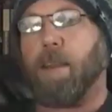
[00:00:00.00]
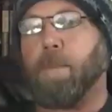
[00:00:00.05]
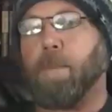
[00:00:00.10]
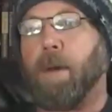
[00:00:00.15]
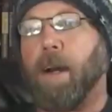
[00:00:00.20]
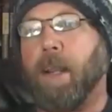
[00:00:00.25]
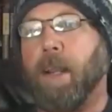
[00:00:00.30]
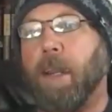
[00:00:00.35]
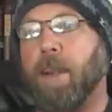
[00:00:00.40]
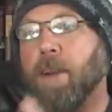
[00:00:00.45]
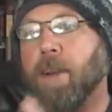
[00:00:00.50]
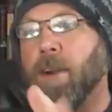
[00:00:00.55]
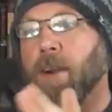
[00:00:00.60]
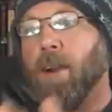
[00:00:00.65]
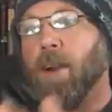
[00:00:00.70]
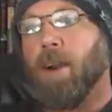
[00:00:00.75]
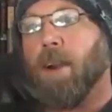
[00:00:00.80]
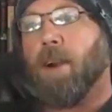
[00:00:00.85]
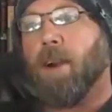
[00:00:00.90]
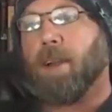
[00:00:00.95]
the body,
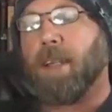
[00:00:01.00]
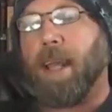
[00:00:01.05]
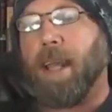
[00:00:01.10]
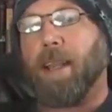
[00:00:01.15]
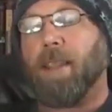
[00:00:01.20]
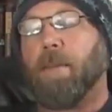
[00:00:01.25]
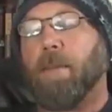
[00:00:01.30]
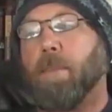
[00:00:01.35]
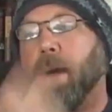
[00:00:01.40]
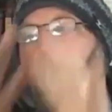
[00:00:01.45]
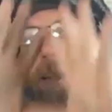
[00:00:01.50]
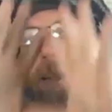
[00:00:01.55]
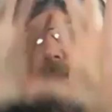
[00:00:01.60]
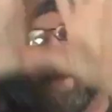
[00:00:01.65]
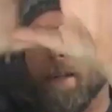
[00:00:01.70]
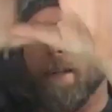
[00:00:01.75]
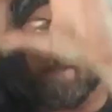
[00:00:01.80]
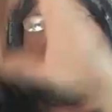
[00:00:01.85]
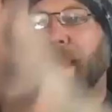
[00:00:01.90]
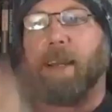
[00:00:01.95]
then
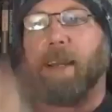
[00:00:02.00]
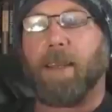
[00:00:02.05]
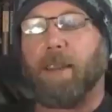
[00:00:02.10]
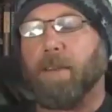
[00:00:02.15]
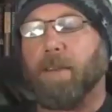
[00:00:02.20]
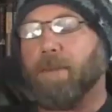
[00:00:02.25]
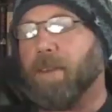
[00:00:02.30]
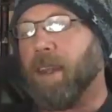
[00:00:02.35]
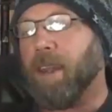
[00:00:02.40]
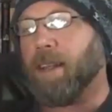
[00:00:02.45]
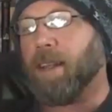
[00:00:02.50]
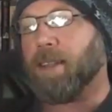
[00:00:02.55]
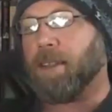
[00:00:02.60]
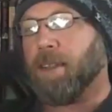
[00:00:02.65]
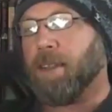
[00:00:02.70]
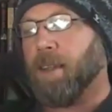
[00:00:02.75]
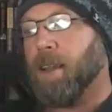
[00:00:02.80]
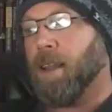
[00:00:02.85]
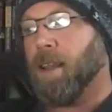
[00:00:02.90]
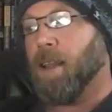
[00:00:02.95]
attacking the face.
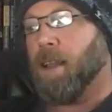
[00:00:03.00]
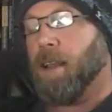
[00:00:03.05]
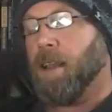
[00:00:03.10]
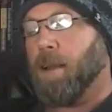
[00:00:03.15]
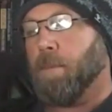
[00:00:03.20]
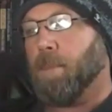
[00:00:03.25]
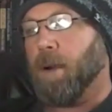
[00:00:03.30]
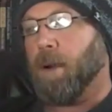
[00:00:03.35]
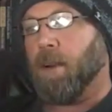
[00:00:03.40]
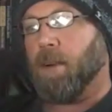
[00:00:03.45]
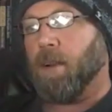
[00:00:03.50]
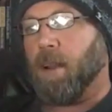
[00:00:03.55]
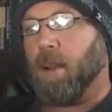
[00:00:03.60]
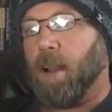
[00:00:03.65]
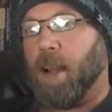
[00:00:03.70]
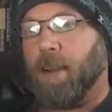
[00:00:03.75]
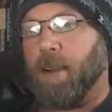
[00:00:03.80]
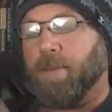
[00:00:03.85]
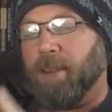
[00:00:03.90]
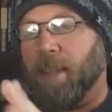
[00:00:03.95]
But
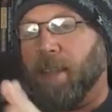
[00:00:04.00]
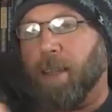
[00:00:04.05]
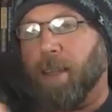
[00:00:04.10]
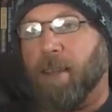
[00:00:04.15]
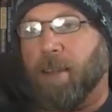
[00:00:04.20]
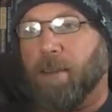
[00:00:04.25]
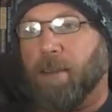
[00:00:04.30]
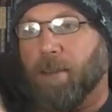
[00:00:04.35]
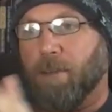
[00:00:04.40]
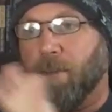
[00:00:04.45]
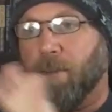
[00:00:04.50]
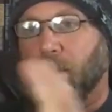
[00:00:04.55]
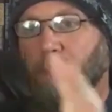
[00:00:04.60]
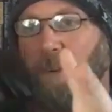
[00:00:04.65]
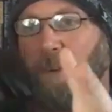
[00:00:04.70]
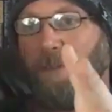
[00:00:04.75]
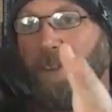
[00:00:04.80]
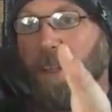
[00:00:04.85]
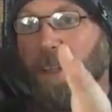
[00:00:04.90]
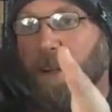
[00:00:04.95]
what
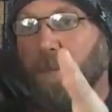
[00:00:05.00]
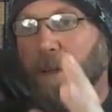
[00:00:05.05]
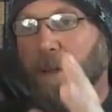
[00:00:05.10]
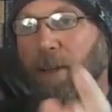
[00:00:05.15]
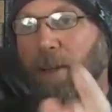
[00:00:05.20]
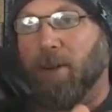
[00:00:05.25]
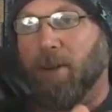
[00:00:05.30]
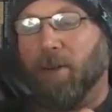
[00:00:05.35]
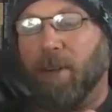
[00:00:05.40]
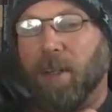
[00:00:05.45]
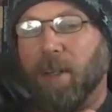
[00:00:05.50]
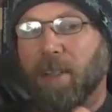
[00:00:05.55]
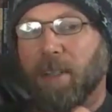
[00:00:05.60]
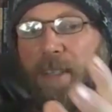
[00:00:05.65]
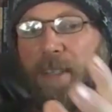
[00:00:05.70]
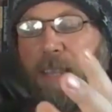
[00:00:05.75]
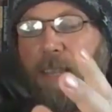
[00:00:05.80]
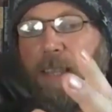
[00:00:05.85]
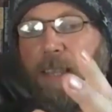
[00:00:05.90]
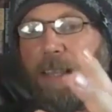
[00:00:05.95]
we've been doing is
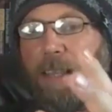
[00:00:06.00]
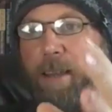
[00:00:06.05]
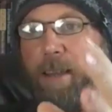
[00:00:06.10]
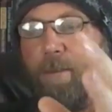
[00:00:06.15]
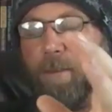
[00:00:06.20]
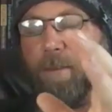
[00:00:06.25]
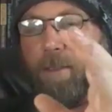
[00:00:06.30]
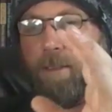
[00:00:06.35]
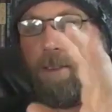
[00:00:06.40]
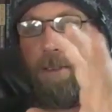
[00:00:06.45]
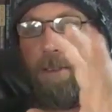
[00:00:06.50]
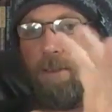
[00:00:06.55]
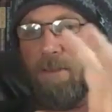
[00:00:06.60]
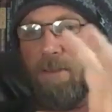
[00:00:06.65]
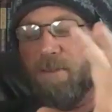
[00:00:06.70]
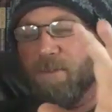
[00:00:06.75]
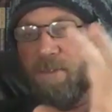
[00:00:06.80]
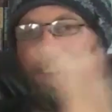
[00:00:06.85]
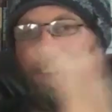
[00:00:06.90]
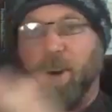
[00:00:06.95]
taking
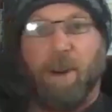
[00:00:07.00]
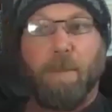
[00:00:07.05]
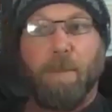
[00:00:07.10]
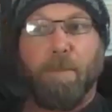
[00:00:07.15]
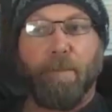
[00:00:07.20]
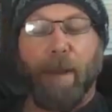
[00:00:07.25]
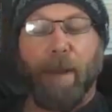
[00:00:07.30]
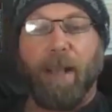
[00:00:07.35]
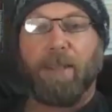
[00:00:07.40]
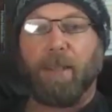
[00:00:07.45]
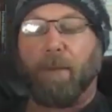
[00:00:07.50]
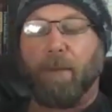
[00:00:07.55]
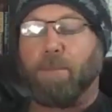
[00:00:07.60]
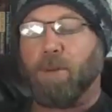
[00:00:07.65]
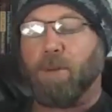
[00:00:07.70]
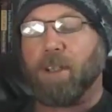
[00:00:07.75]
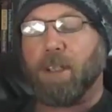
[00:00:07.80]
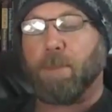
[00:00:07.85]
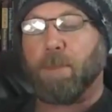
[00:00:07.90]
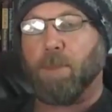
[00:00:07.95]
those very basic
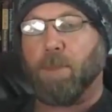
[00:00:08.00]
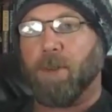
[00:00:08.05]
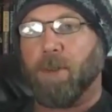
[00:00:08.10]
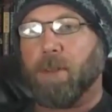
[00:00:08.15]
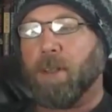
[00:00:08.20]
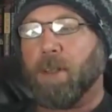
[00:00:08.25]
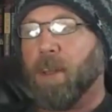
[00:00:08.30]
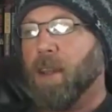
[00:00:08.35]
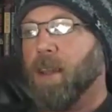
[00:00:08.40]
principles